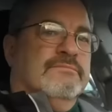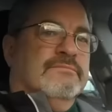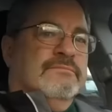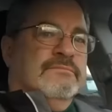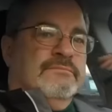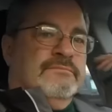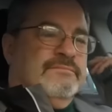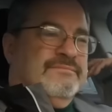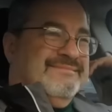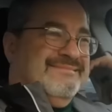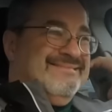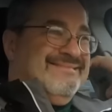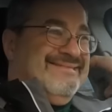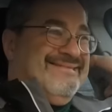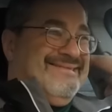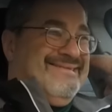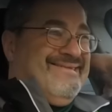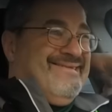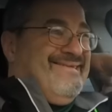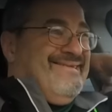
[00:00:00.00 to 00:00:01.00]

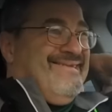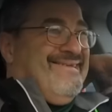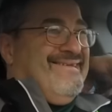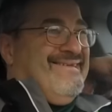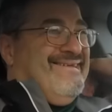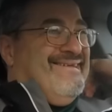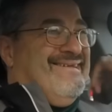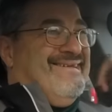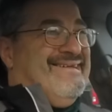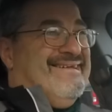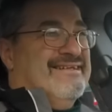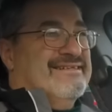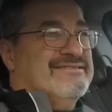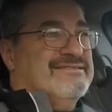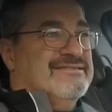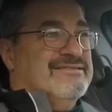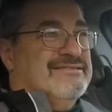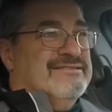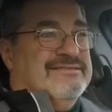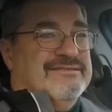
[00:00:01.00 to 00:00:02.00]

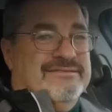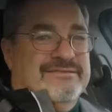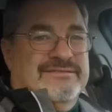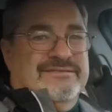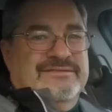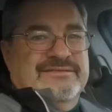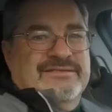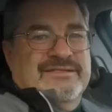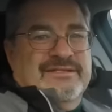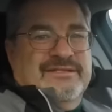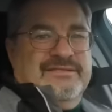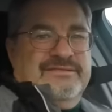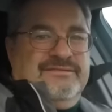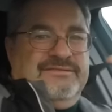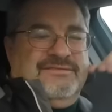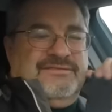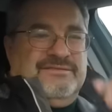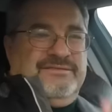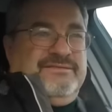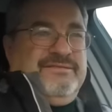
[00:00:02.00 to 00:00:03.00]

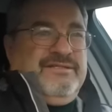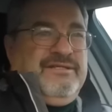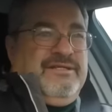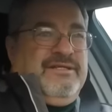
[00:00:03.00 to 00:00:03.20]
(no one is talking)